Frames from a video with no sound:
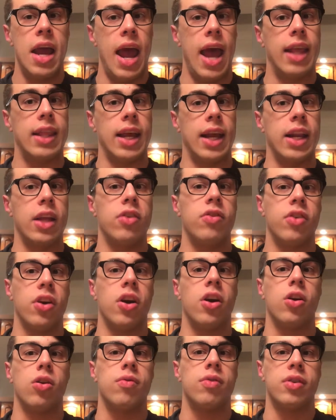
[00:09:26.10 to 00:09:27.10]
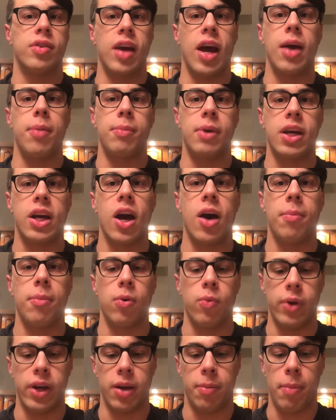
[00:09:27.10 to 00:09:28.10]
and then in turn over time become a
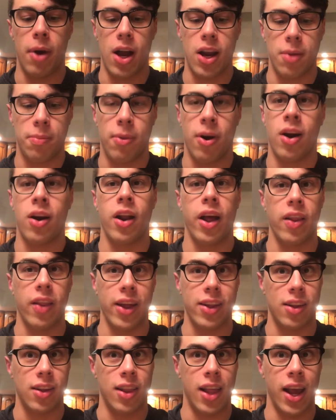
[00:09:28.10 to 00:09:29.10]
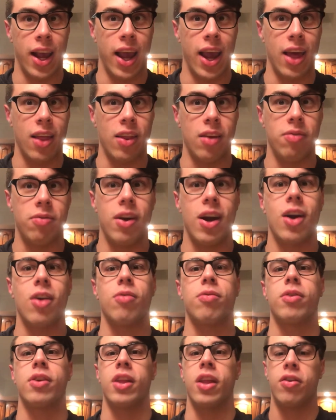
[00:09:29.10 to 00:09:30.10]
weak body part. I'd like to thank Haley Farrell
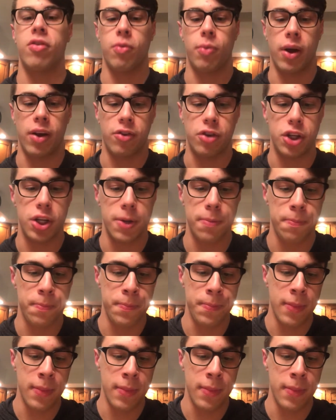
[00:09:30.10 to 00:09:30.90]
for this question.